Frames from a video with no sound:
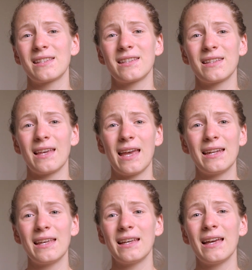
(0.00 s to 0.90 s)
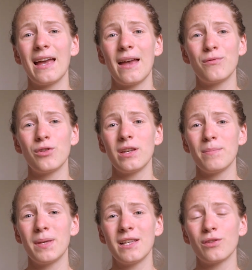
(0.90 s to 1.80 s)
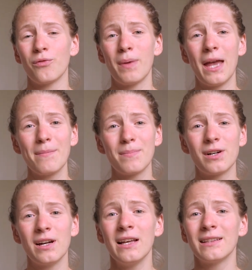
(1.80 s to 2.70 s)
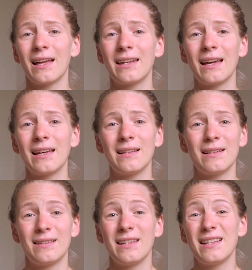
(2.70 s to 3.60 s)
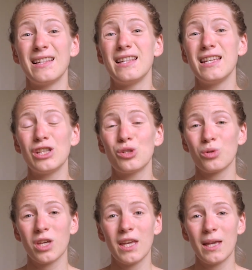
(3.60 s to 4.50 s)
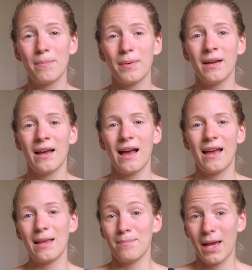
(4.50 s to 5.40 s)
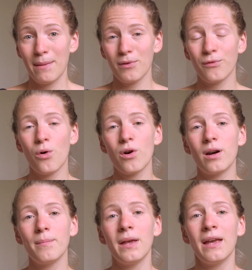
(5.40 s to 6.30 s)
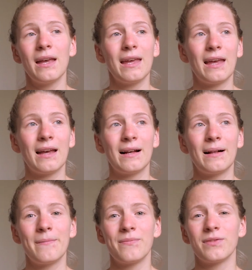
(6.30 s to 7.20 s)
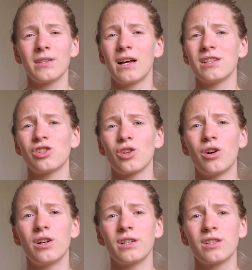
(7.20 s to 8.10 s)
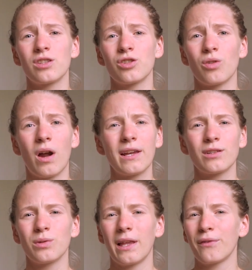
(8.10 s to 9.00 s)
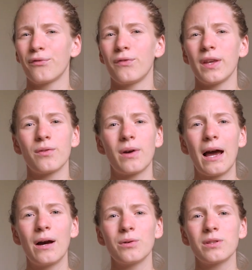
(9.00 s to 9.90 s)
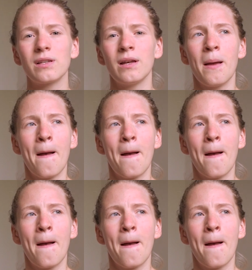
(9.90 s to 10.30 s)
scanning every piece of paper that I didn't need to keep in paper form and I started trying to like figure out